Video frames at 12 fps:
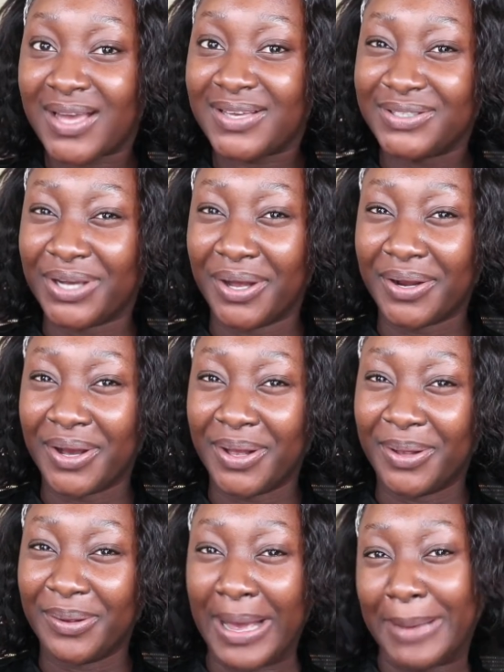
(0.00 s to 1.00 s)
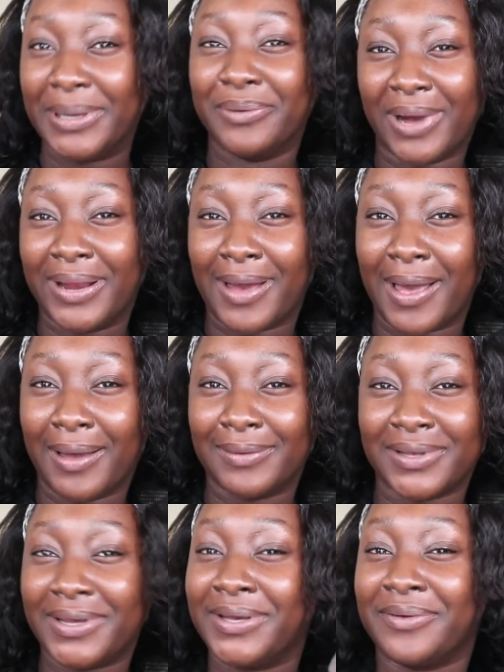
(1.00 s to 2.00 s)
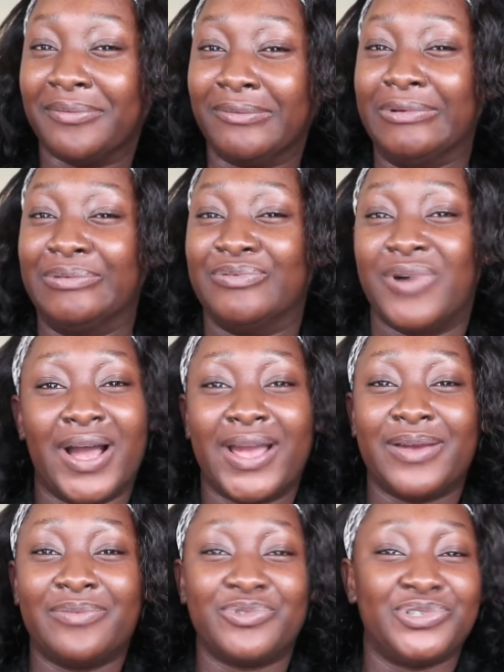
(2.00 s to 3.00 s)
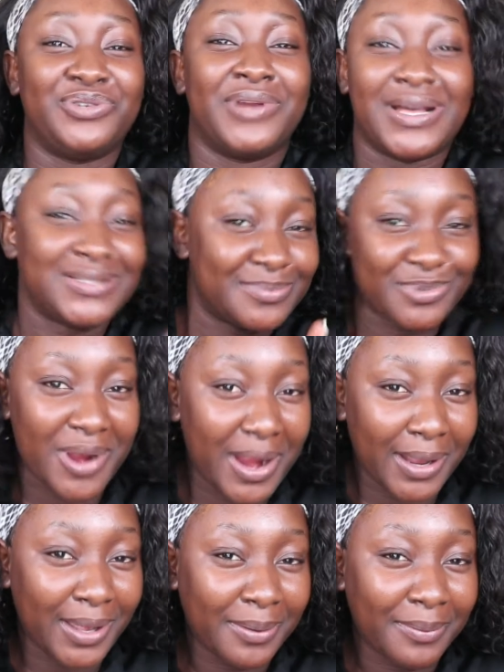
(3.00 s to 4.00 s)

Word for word: You know, I mean, why not? Like, why would you not subscribe?